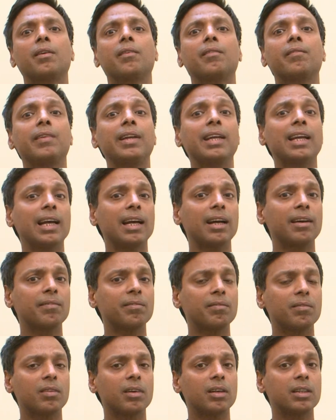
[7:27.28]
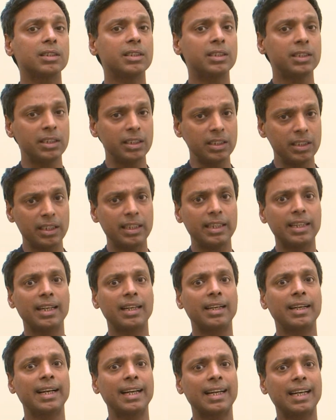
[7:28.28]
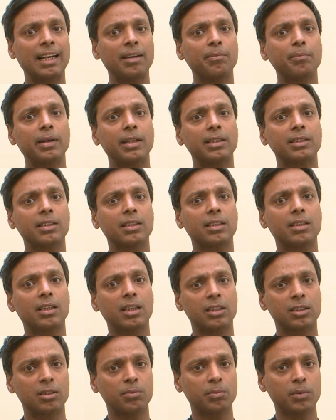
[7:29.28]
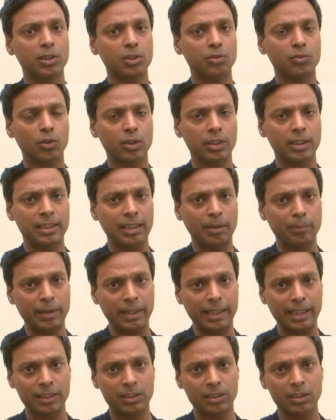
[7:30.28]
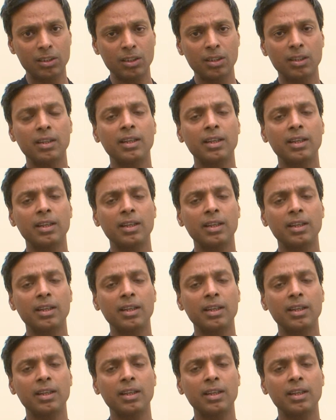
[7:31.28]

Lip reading: We have GE and NetApp as customers for this application,